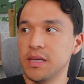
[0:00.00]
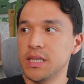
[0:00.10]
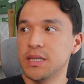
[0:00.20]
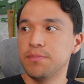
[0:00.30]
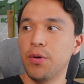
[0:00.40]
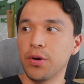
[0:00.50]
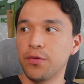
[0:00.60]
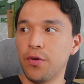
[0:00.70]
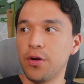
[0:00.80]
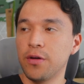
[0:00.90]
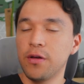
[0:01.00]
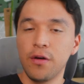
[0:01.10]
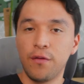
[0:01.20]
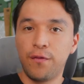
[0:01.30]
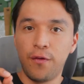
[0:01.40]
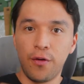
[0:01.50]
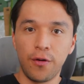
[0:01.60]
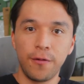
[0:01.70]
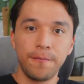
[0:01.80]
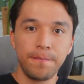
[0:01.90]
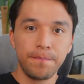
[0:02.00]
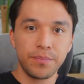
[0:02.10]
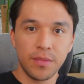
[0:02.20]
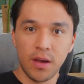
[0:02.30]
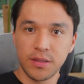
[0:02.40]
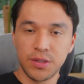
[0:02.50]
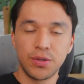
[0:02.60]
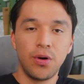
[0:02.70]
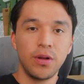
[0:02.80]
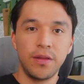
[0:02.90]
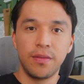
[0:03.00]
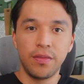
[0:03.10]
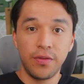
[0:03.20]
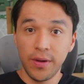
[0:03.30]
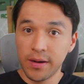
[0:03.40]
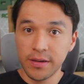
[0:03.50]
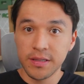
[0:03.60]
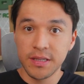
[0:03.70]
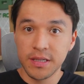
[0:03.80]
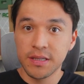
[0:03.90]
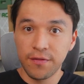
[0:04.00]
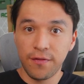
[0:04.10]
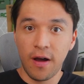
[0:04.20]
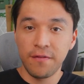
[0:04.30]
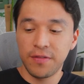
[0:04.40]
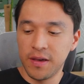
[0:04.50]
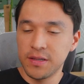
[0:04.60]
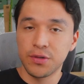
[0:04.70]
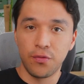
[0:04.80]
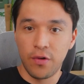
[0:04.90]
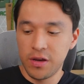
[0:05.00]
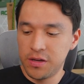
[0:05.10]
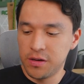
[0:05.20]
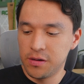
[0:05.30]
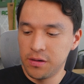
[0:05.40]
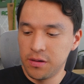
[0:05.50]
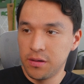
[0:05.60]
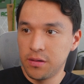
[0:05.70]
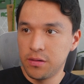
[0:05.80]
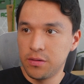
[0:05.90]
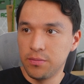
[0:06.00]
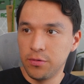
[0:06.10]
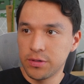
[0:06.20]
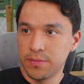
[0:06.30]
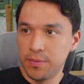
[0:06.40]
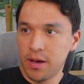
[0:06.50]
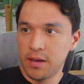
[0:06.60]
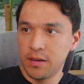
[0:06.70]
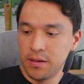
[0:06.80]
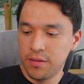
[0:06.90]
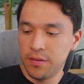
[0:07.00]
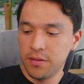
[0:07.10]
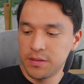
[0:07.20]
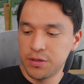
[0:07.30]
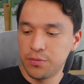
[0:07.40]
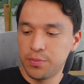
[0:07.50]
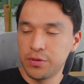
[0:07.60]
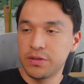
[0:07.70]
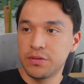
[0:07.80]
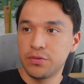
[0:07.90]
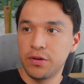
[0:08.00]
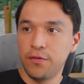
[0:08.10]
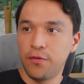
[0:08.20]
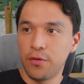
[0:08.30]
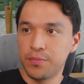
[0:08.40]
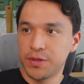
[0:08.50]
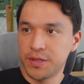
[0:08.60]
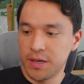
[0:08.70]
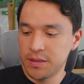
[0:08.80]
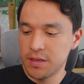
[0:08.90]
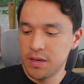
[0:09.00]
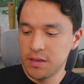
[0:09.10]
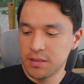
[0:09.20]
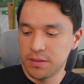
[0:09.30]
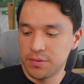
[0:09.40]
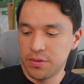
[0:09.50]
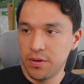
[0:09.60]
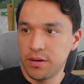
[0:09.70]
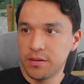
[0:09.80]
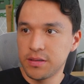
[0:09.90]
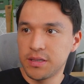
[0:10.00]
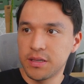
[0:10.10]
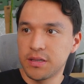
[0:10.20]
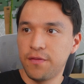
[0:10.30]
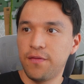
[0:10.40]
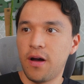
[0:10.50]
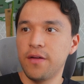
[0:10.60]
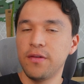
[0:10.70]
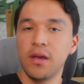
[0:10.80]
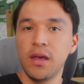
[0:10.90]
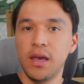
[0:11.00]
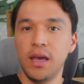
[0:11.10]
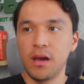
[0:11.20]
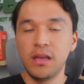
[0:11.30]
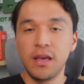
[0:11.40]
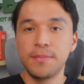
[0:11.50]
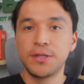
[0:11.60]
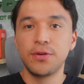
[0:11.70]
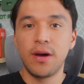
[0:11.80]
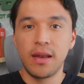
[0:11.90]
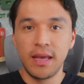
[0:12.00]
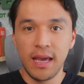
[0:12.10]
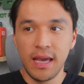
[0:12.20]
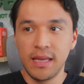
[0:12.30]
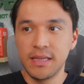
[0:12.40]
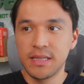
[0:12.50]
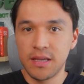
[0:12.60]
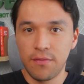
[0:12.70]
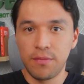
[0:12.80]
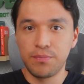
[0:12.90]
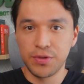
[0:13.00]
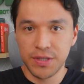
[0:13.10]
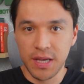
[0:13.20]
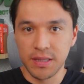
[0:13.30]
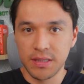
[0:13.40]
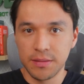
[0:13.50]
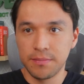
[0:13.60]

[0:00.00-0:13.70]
this bot run for a solid 365 days, so 1 year, multiply 0.24% times 365, it gives you an 87%.